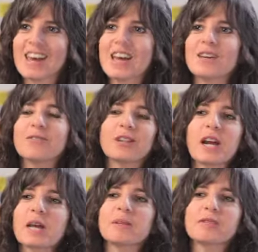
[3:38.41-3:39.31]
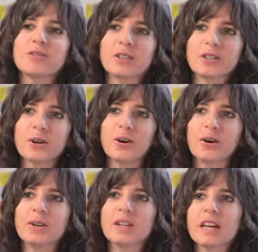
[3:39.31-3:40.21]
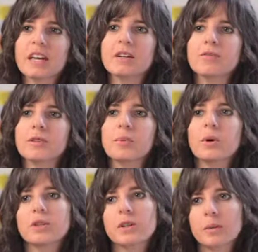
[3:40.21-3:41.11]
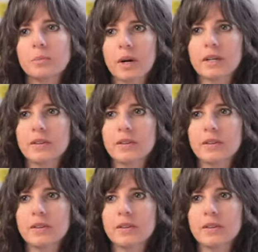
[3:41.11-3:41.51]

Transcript: If you're aiming for a goal, if the more you can break